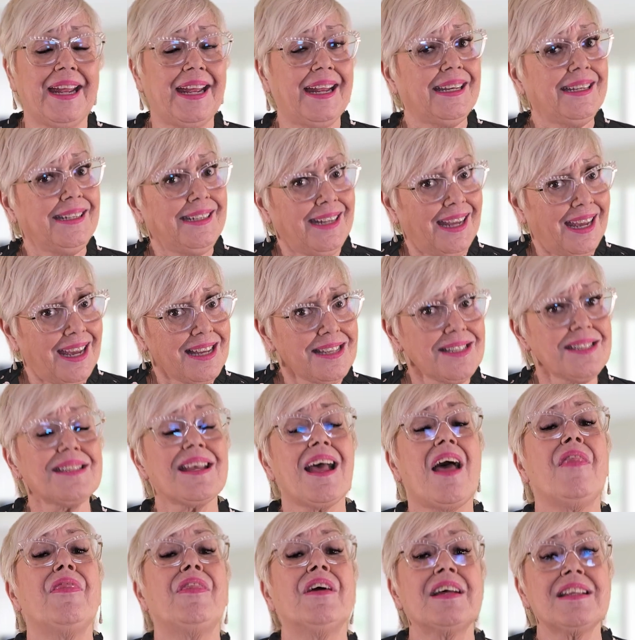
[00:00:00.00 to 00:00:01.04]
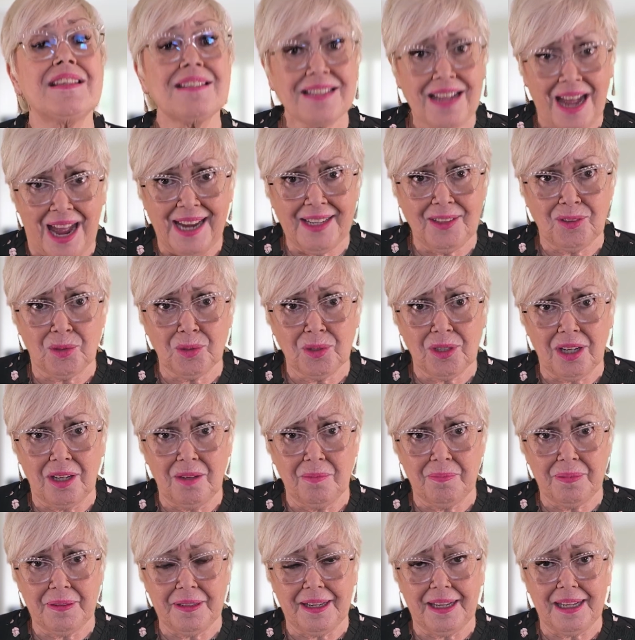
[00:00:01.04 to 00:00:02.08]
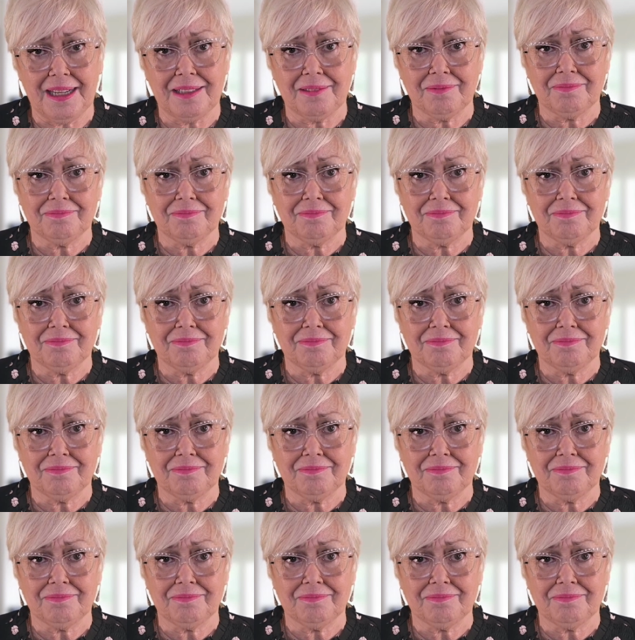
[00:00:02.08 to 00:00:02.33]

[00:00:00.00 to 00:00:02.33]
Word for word: and yes, the title company.